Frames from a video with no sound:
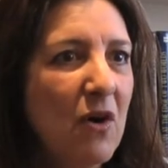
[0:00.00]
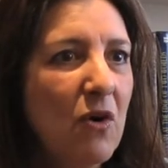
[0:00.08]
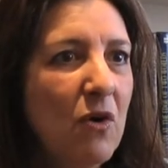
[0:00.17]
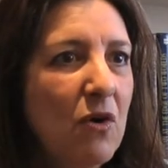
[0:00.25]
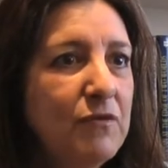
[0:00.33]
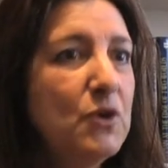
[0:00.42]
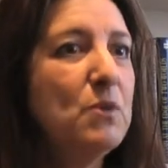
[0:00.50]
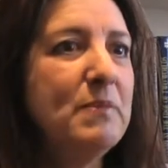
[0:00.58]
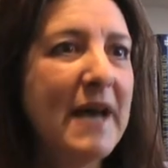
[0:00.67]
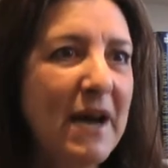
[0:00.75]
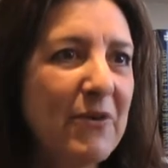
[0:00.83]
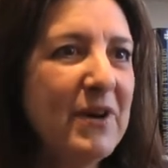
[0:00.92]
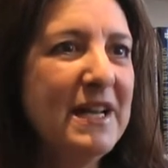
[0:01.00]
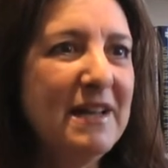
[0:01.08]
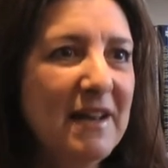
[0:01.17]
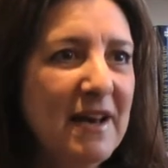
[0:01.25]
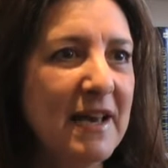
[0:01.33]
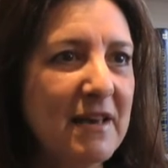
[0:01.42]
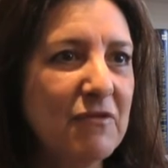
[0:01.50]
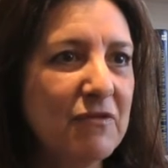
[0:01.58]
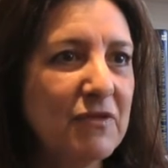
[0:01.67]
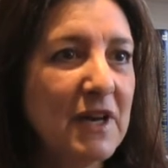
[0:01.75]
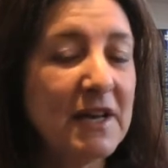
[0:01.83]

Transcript: of your married life,